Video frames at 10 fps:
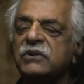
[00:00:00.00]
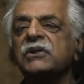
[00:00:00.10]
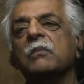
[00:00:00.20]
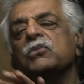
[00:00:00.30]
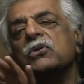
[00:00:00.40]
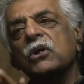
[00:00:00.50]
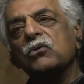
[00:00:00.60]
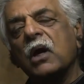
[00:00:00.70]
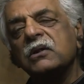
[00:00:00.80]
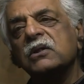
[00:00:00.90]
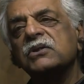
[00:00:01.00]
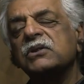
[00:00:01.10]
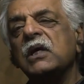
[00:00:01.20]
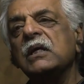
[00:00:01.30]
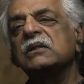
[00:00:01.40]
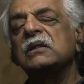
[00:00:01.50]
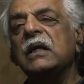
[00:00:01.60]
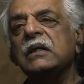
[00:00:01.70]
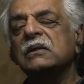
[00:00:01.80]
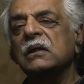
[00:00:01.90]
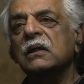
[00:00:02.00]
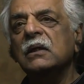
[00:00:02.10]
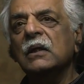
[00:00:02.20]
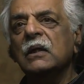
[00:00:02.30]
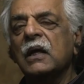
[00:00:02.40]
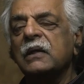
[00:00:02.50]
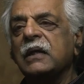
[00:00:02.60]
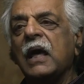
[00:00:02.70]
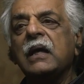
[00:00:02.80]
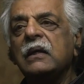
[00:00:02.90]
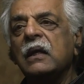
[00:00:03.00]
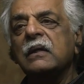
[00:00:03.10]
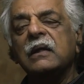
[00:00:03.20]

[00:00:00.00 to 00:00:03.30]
some to the United States later, than